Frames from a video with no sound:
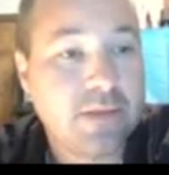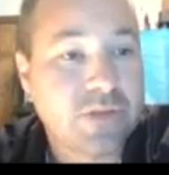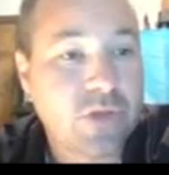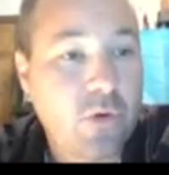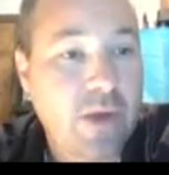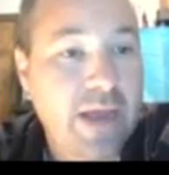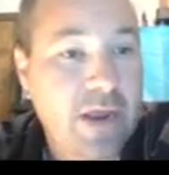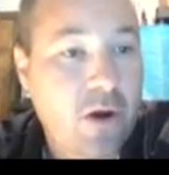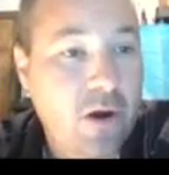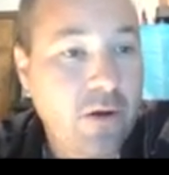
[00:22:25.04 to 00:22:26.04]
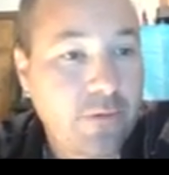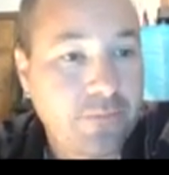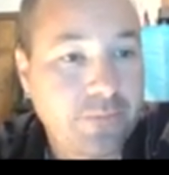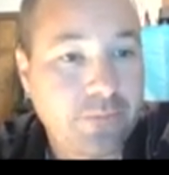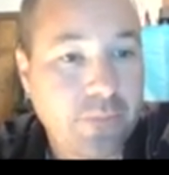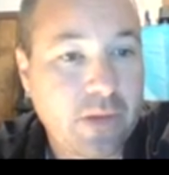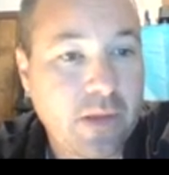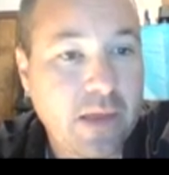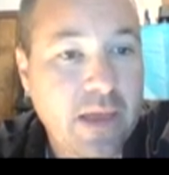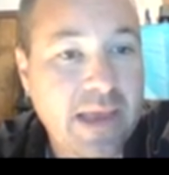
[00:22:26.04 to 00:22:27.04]
So AR
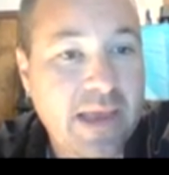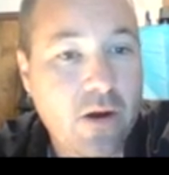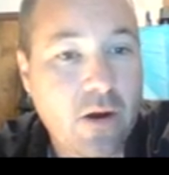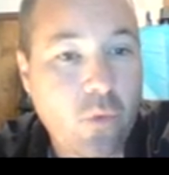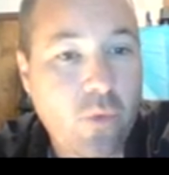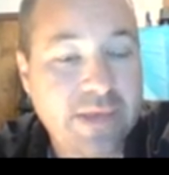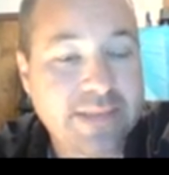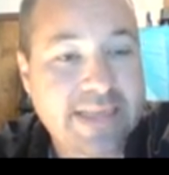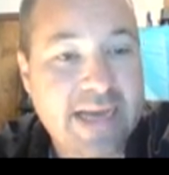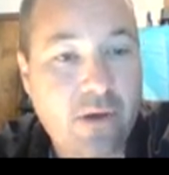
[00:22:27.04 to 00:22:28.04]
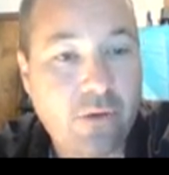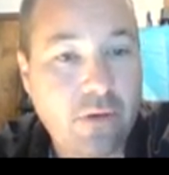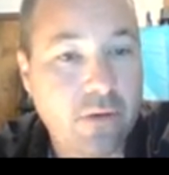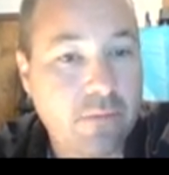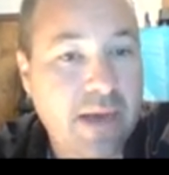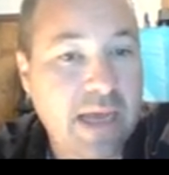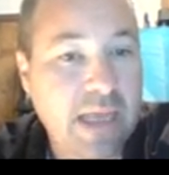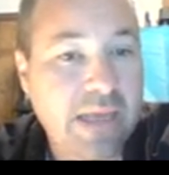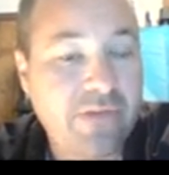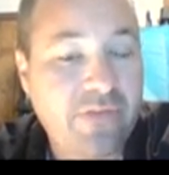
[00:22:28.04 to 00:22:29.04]
went down by
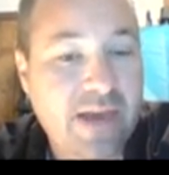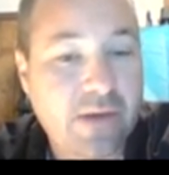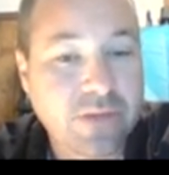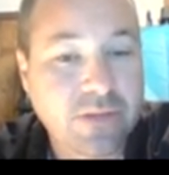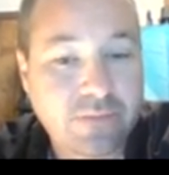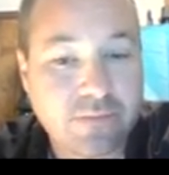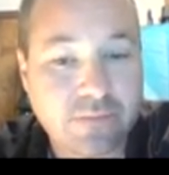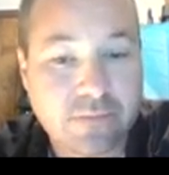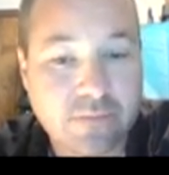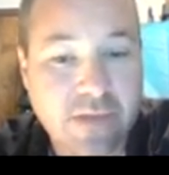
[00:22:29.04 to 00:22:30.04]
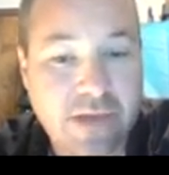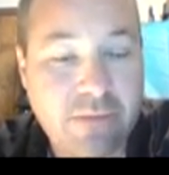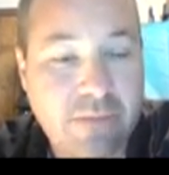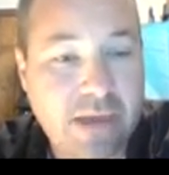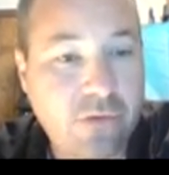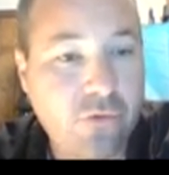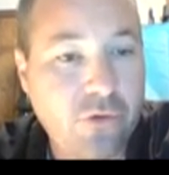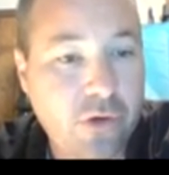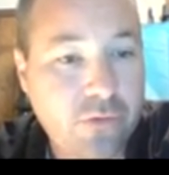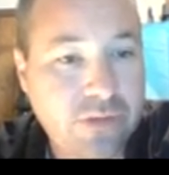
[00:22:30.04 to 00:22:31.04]
11,000. And in my little
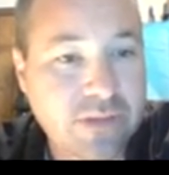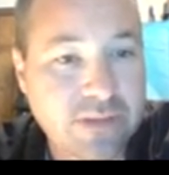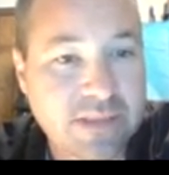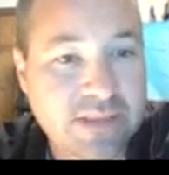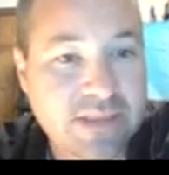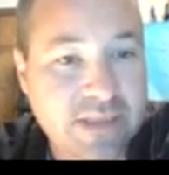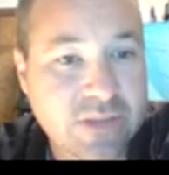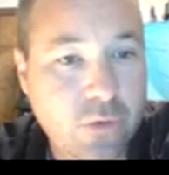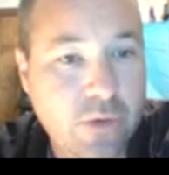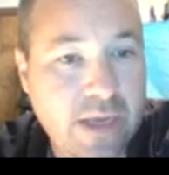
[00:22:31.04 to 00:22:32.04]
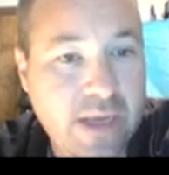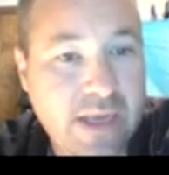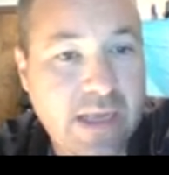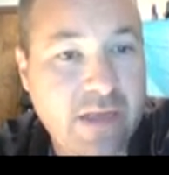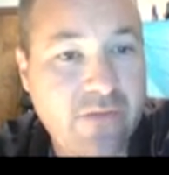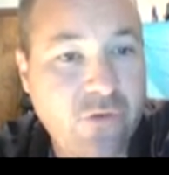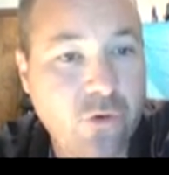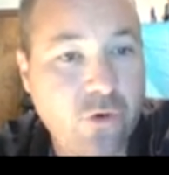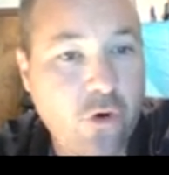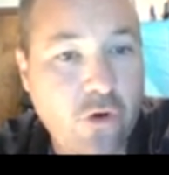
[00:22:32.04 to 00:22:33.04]
notes, it says, okay, if your
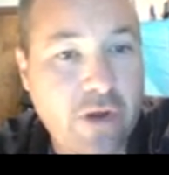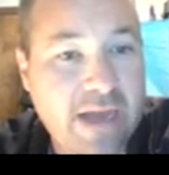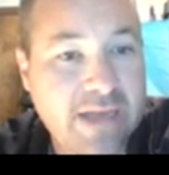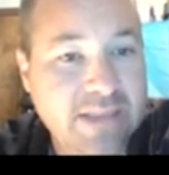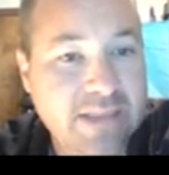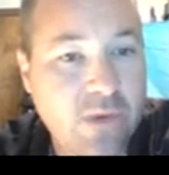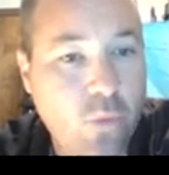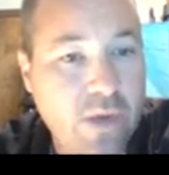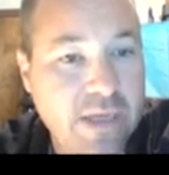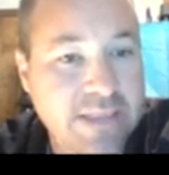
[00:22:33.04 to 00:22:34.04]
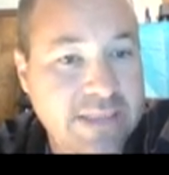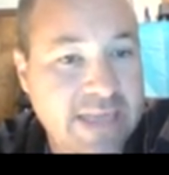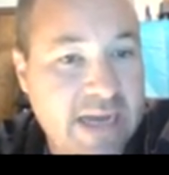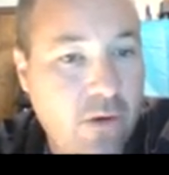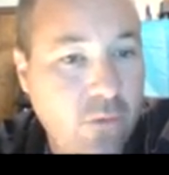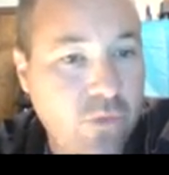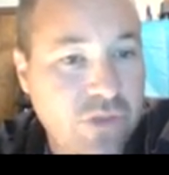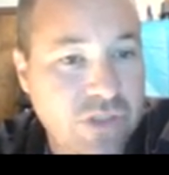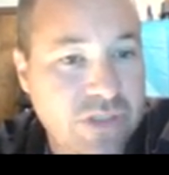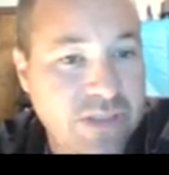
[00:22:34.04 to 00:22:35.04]
current asset went down,
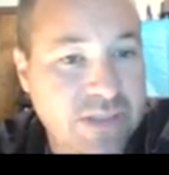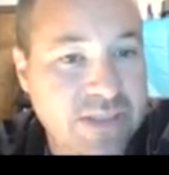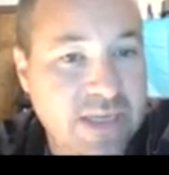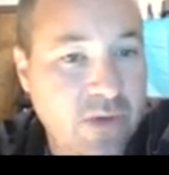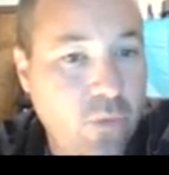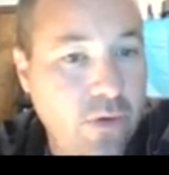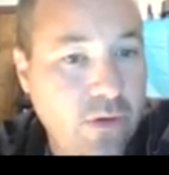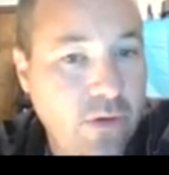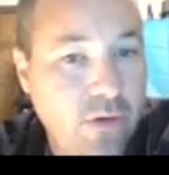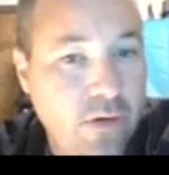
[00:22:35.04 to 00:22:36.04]
which is the second one,